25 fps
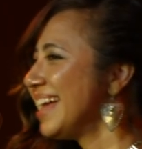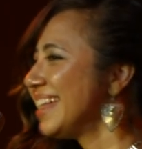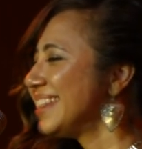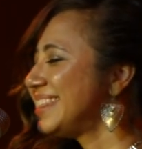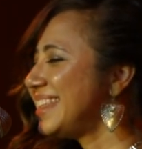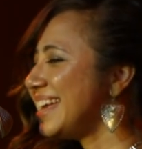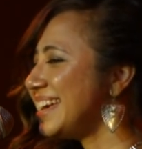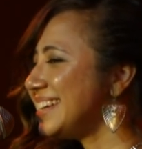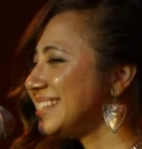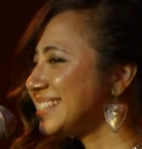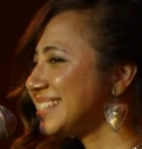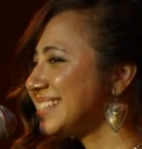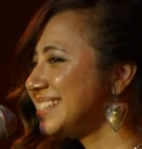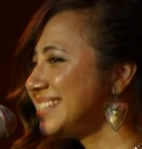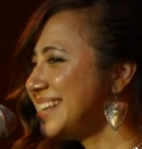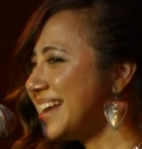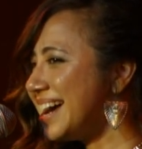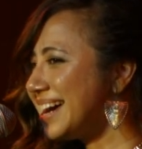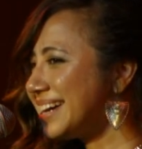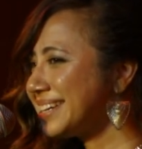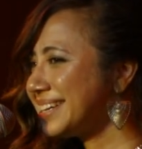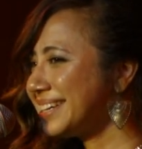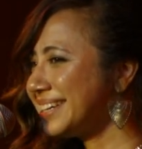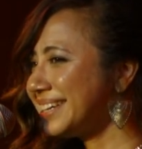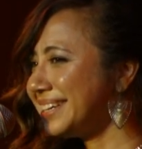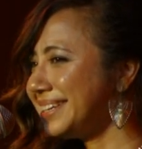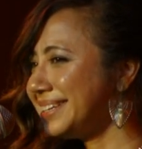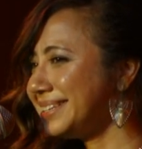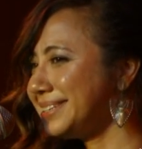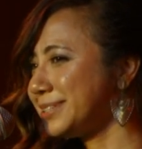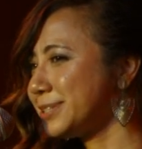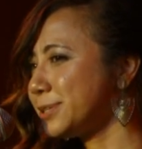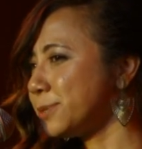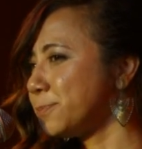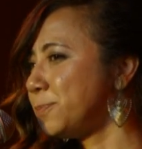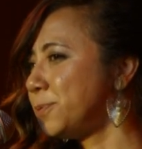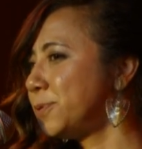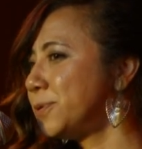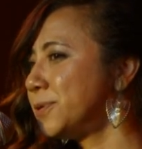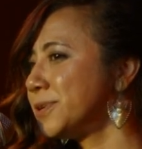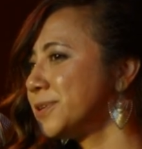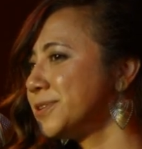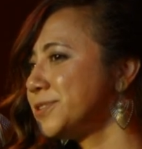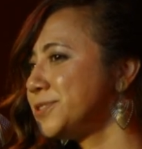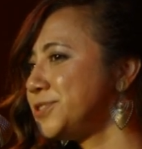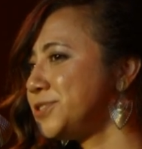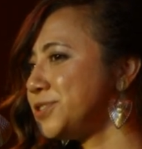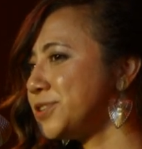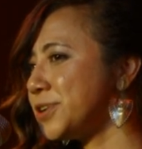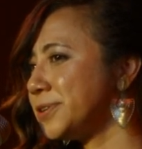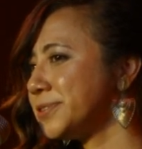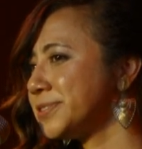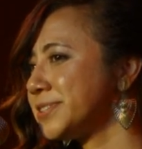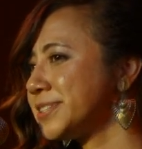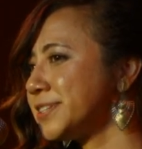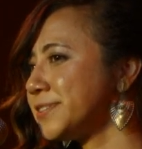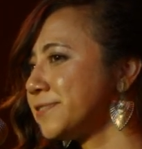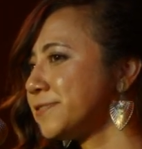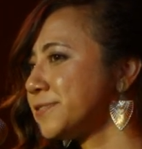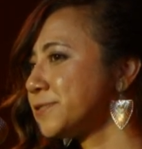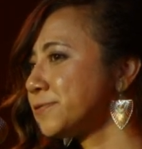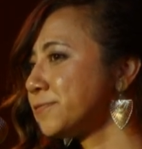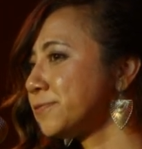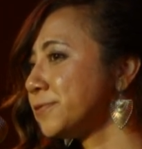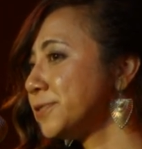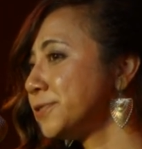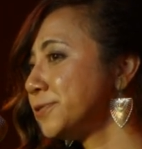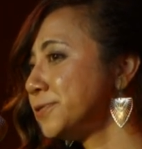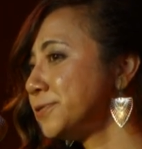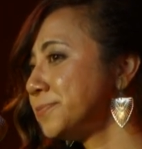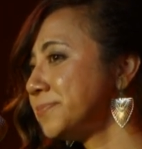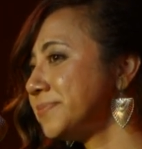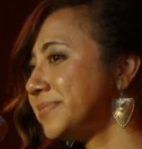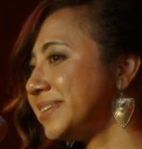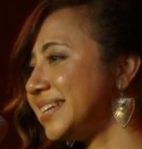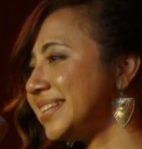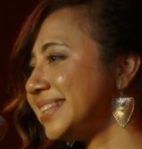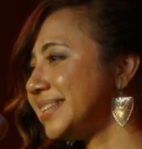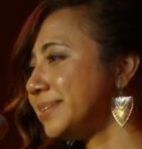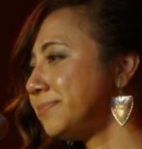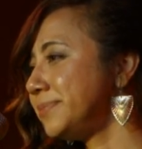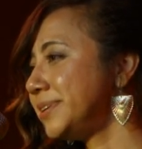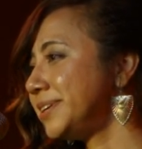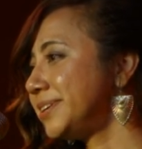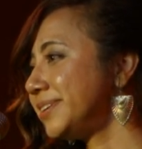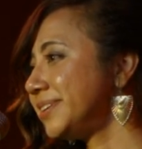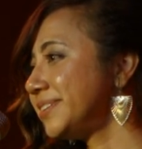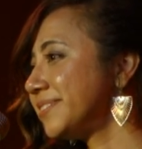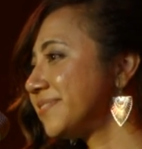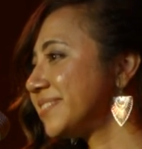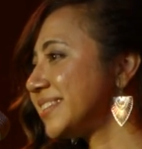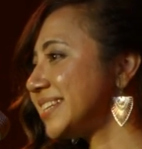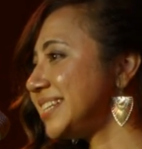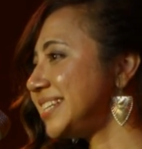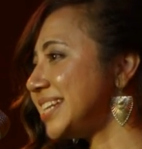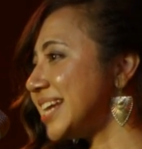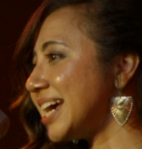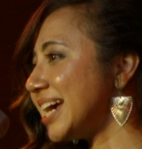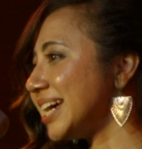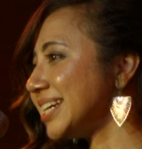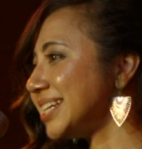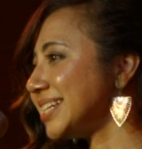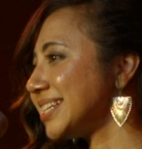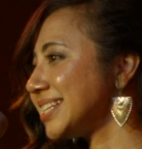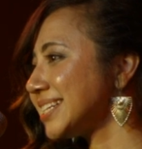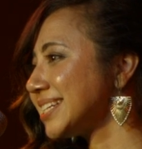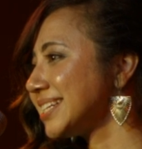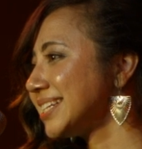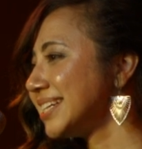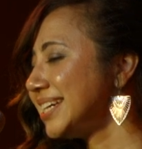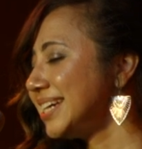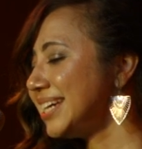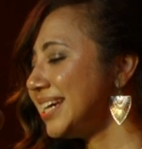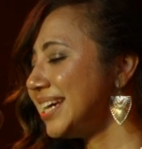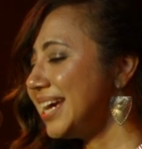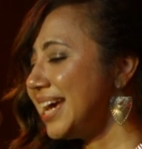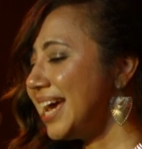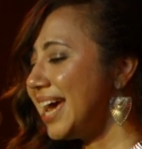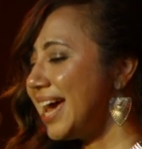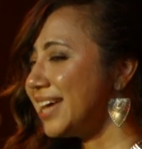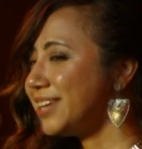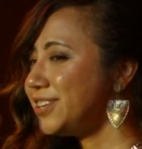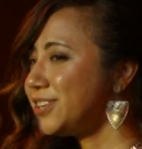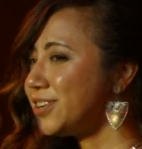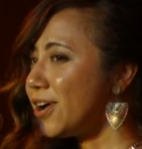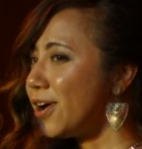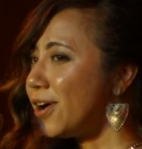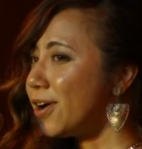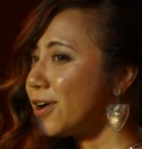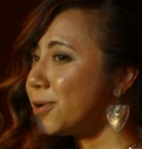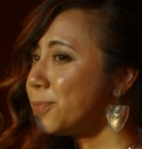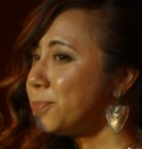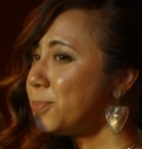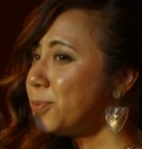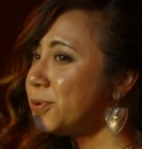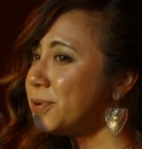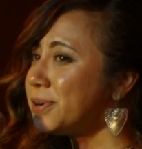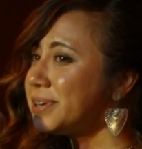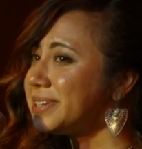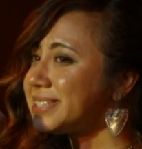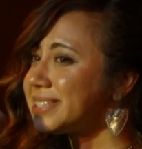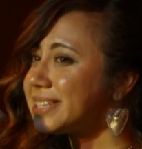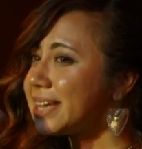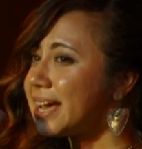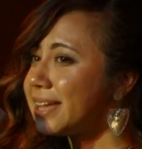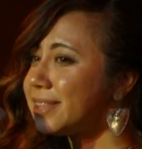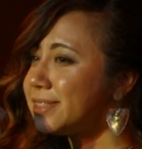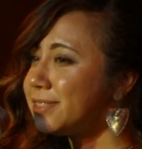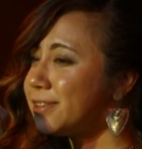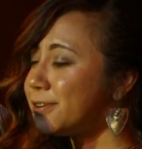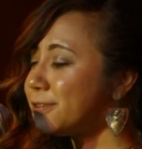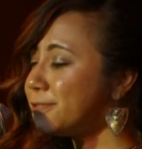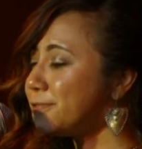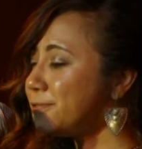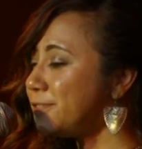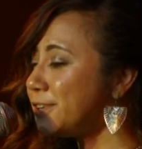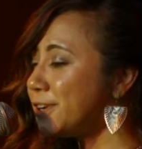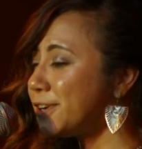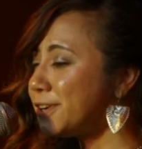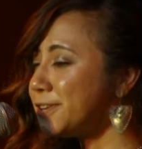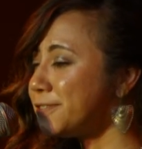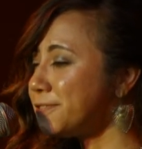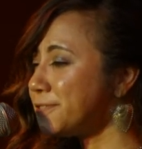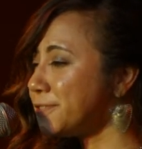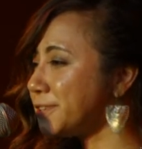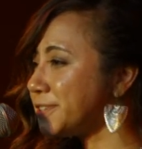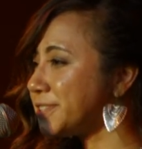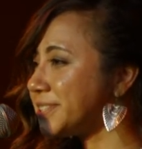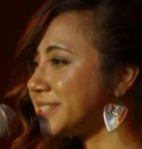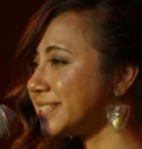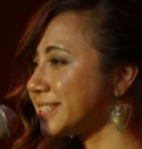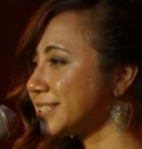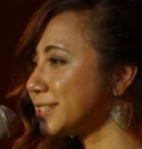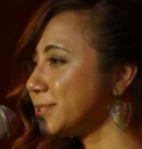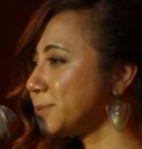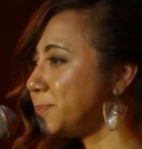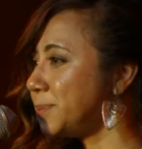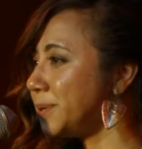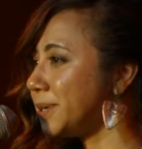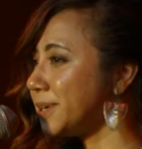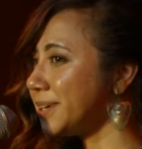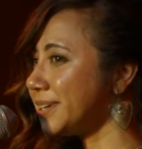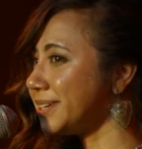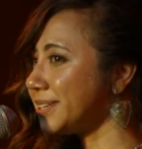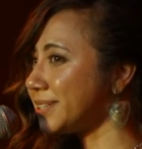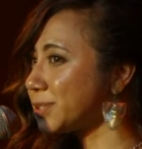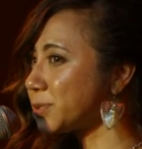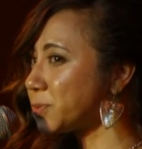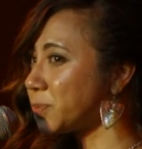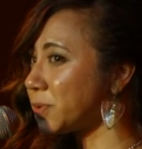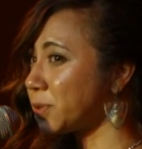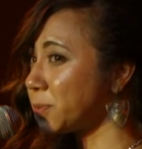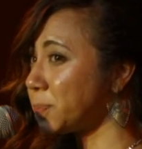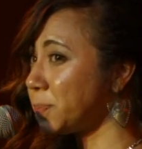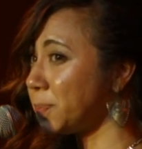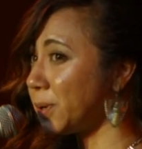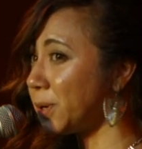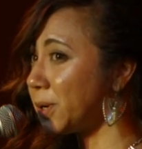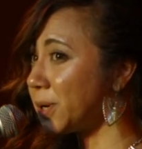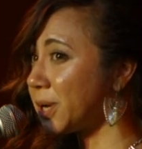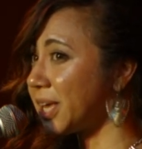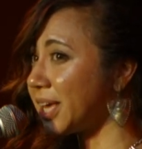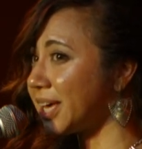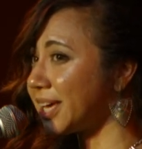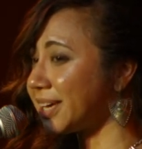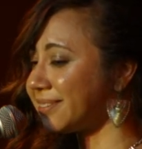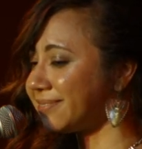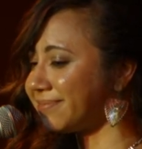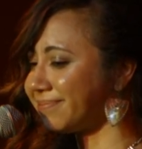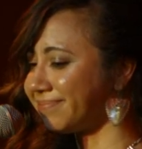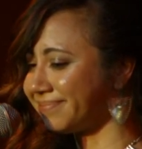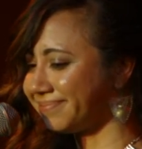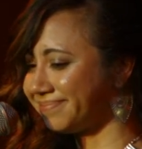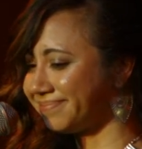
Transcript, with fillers: They snuck into poor Joseph's room in the middle of the night, and our boys had their very first experience with burking.